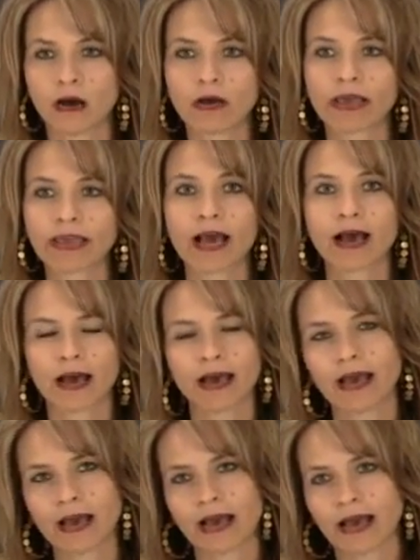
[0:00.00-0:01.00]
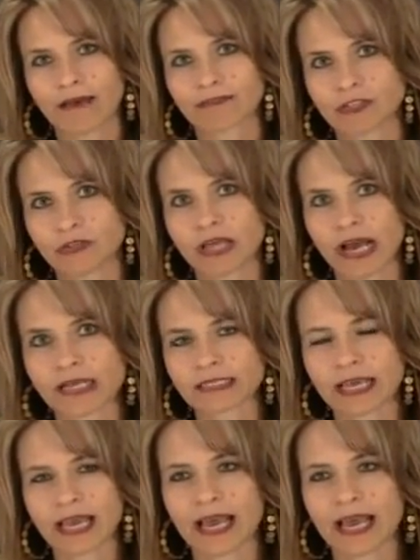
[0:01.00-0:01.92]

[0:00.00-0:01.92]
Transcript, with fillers: Okay, yeah, I, I have to do that,